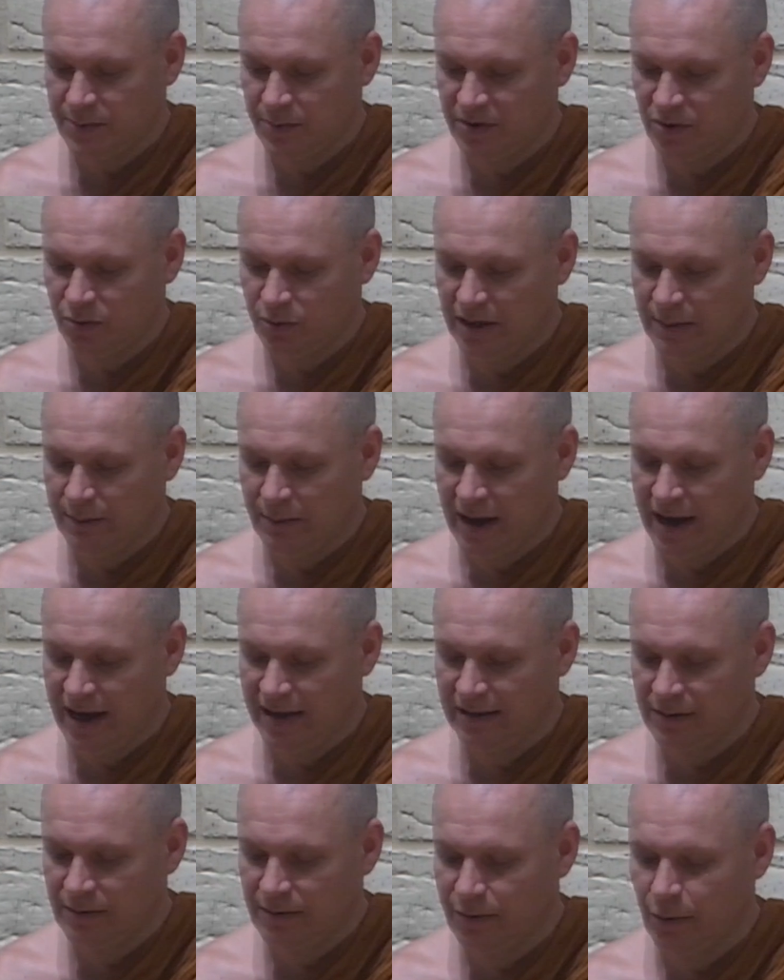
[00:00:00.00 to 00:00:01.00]
between
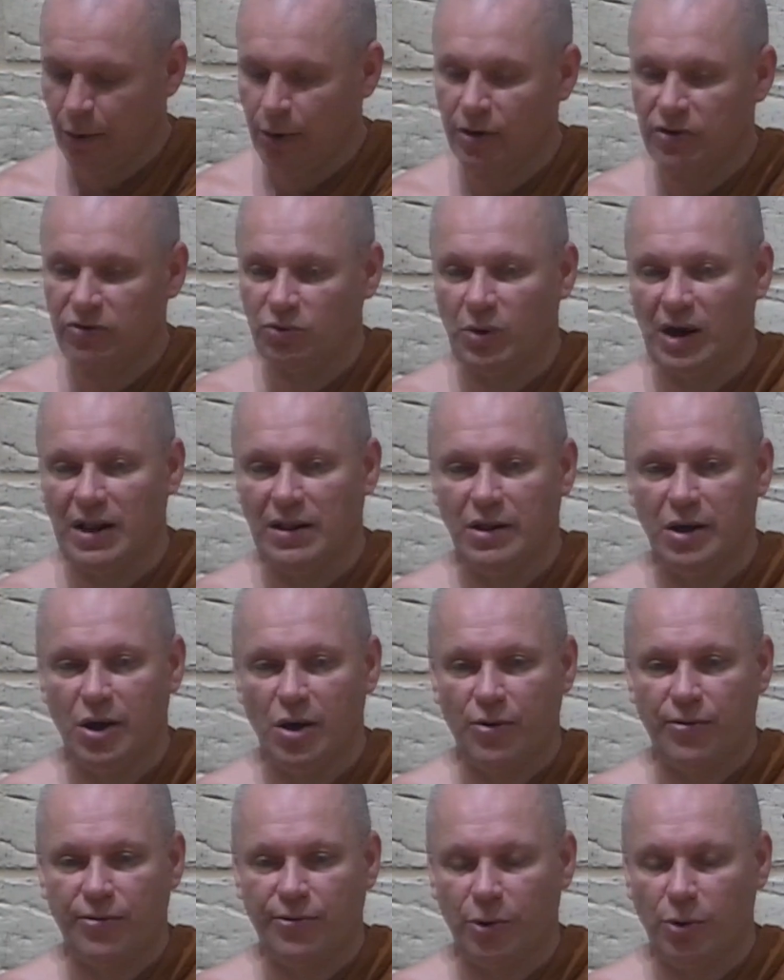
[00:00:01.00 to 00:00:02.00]
mind and thought? Well,
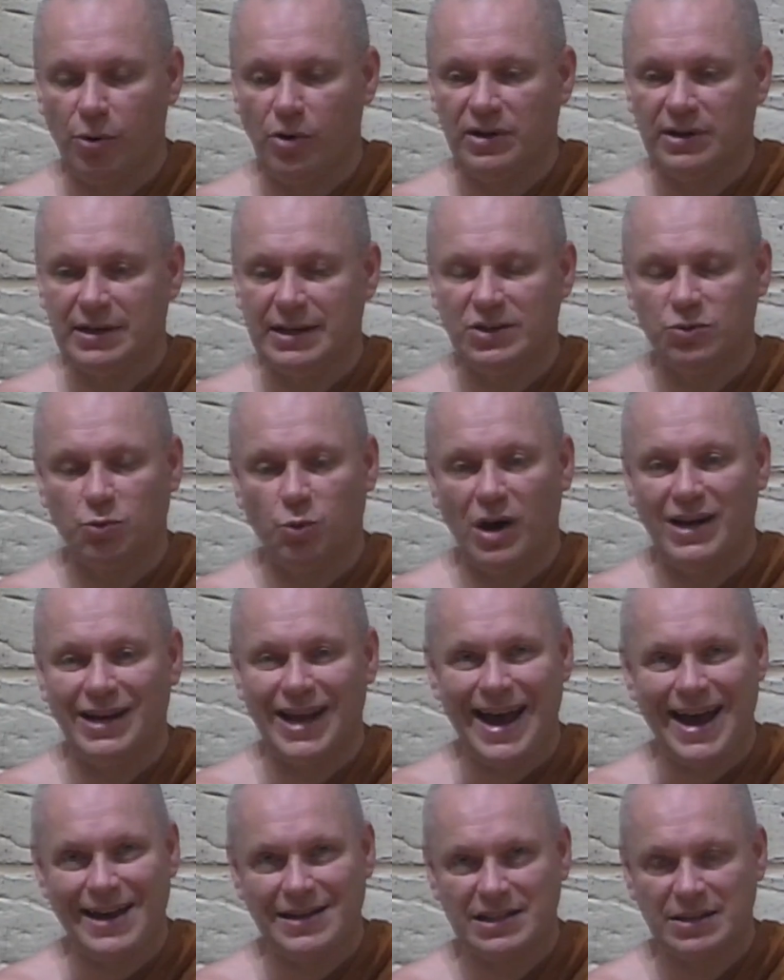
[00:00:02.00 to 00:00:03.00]
thought is one
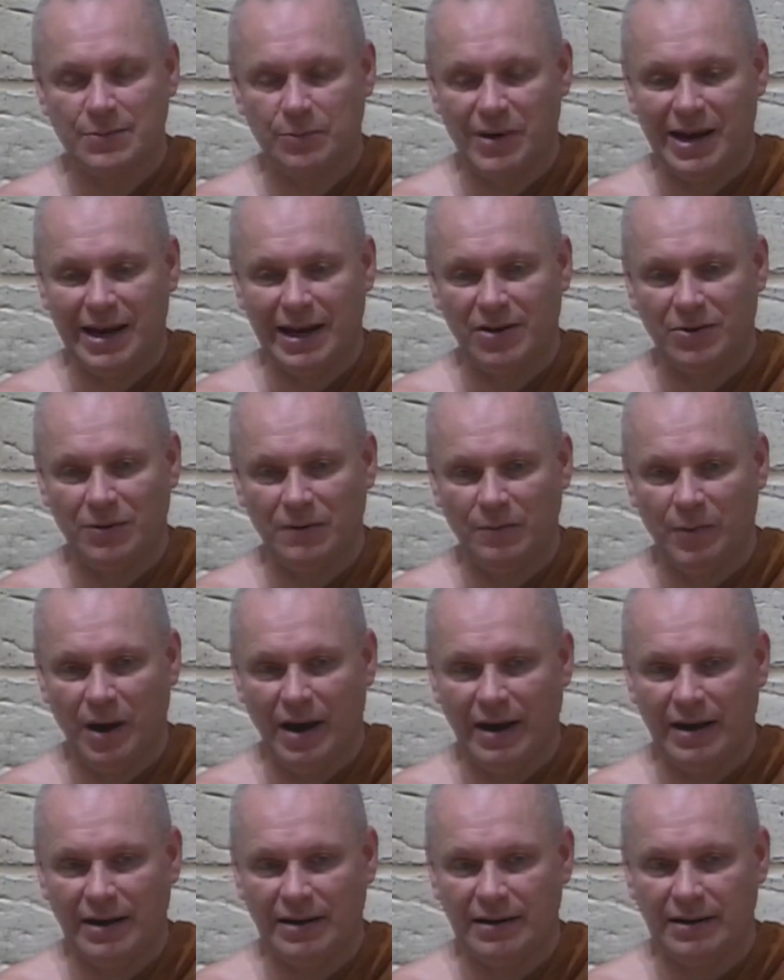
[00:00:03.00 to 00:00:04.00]
aspect of
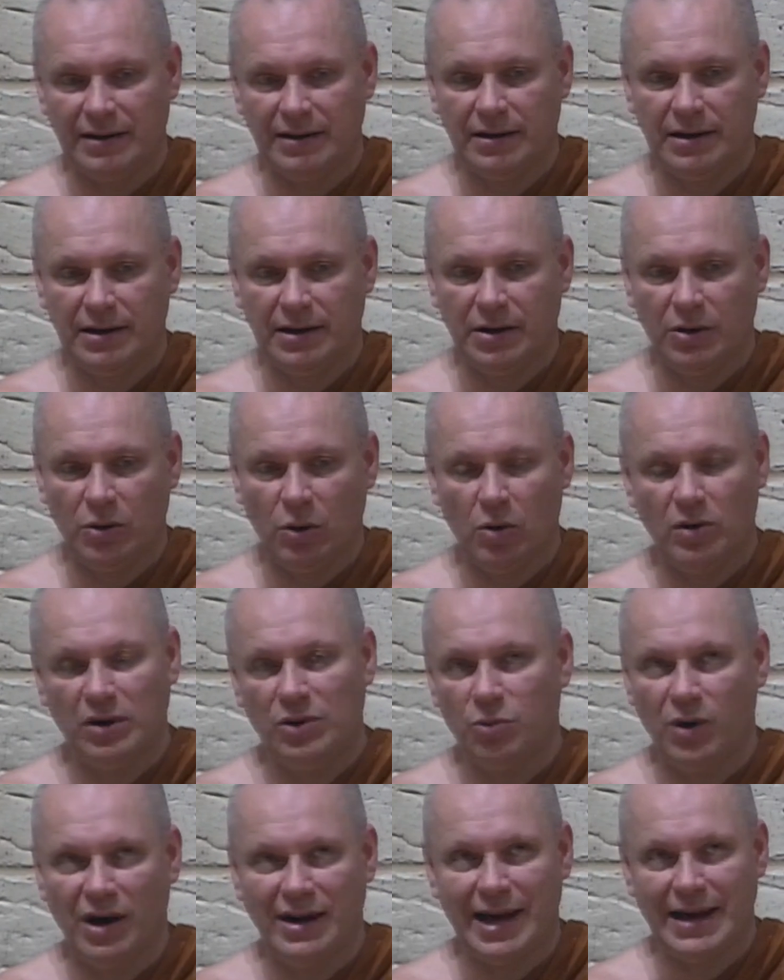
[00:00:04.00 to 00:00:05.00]
mind, only
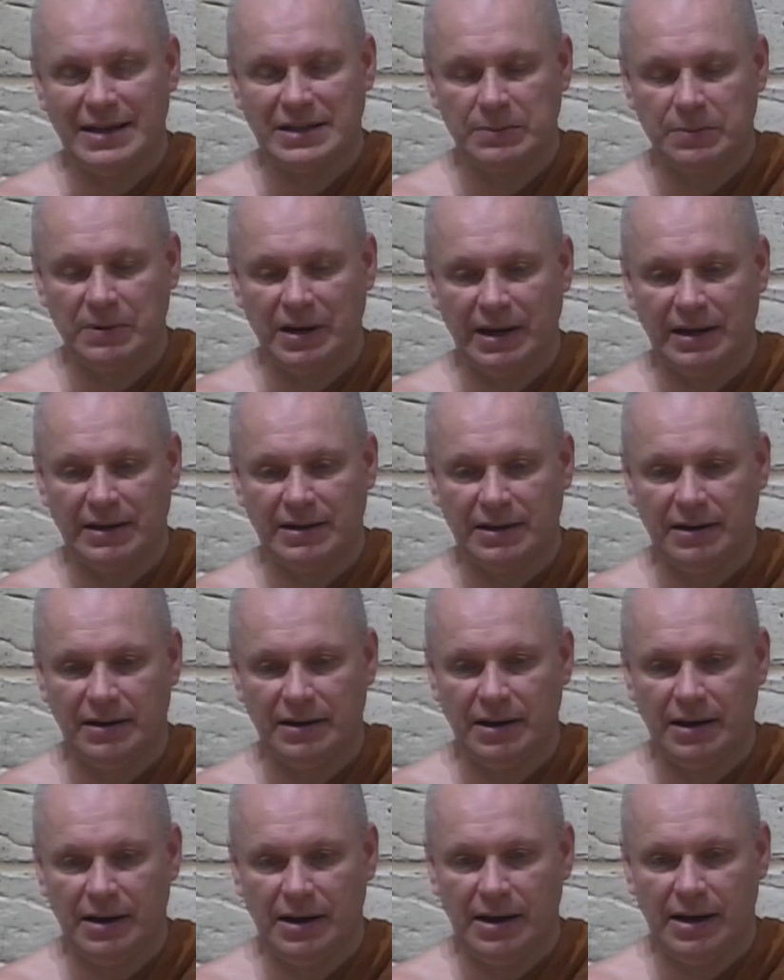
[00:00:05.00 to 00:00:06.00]
one aspect.
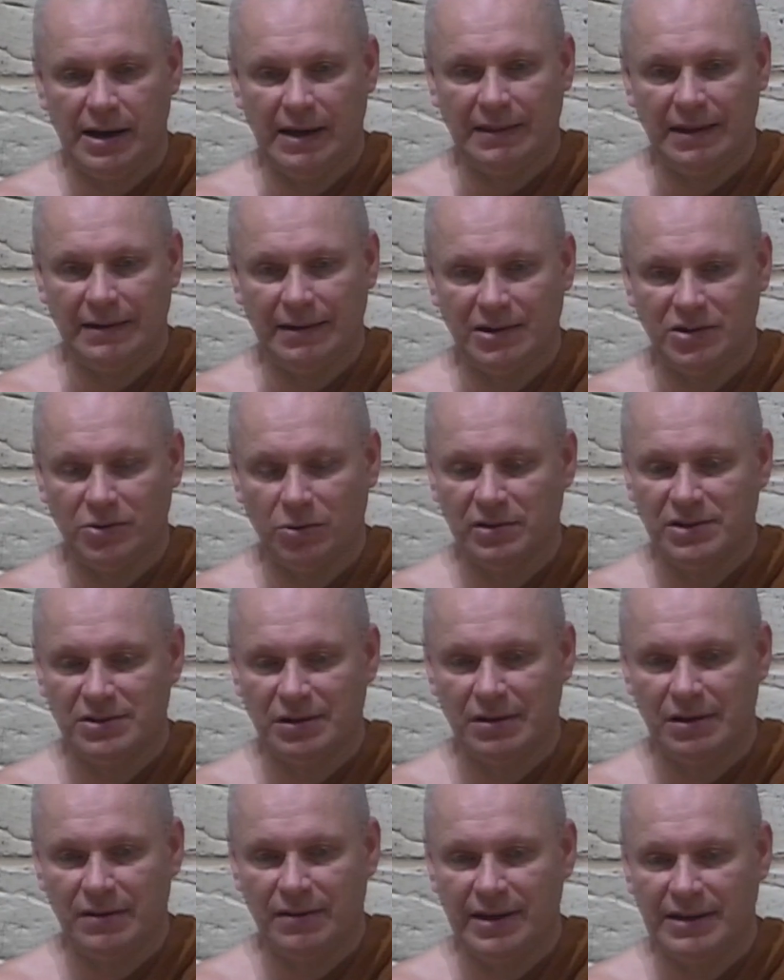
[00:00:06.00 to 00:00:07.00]
And then there's all these
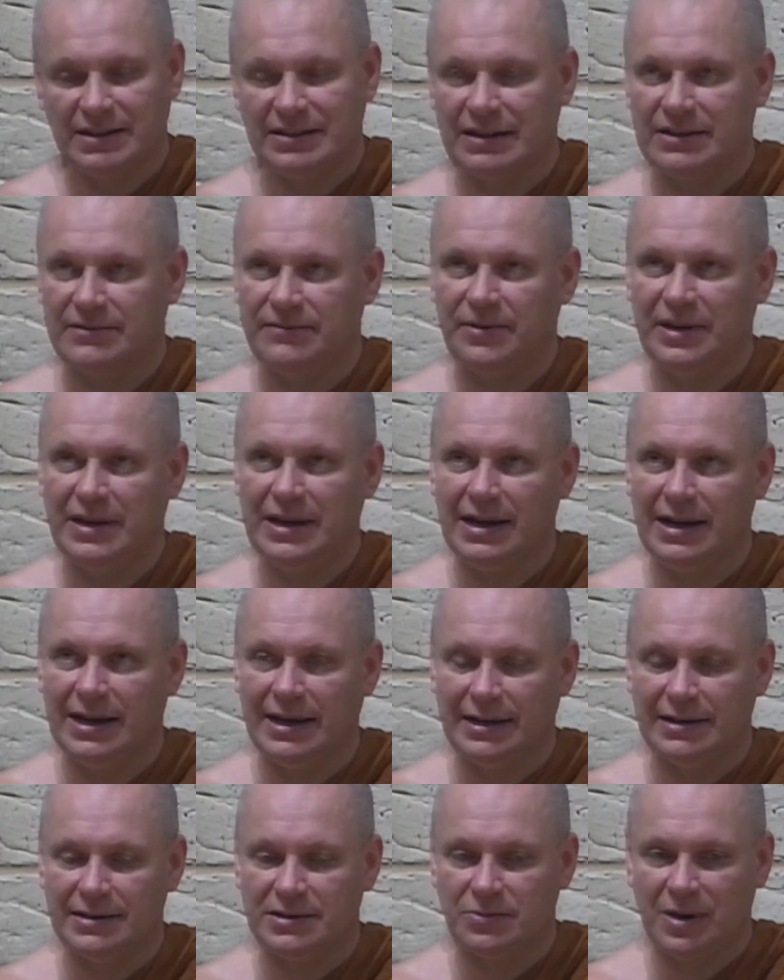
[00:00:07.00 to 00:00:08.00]
other things like
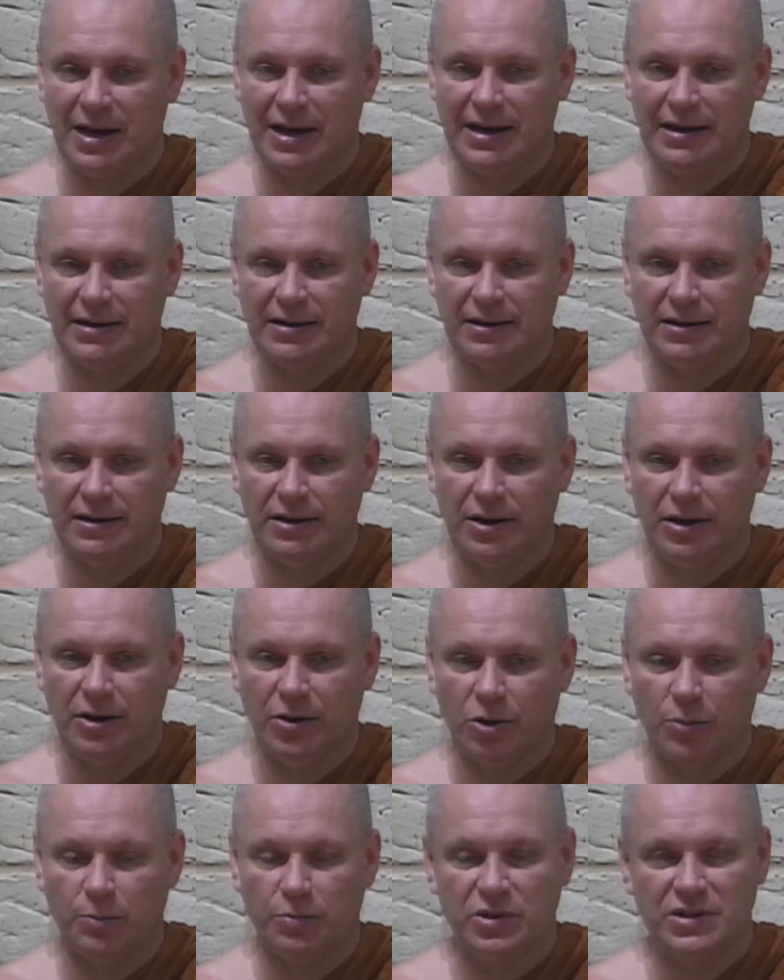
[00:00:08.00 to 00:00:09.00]
feelings, right?
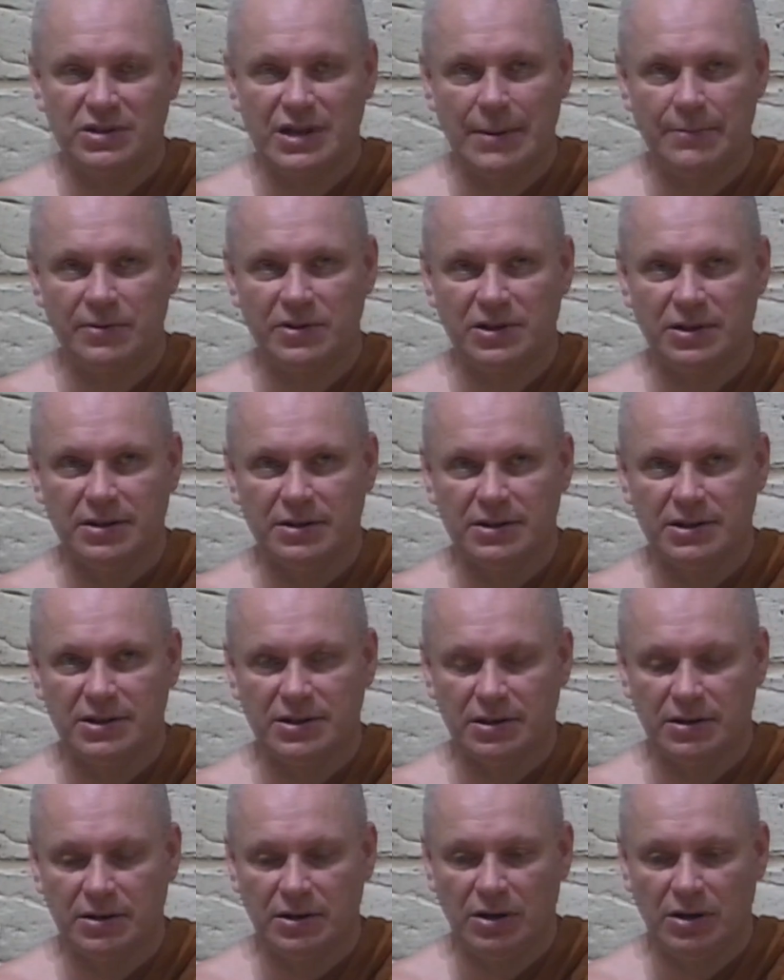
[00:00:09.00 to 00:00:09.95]
Or perceptions,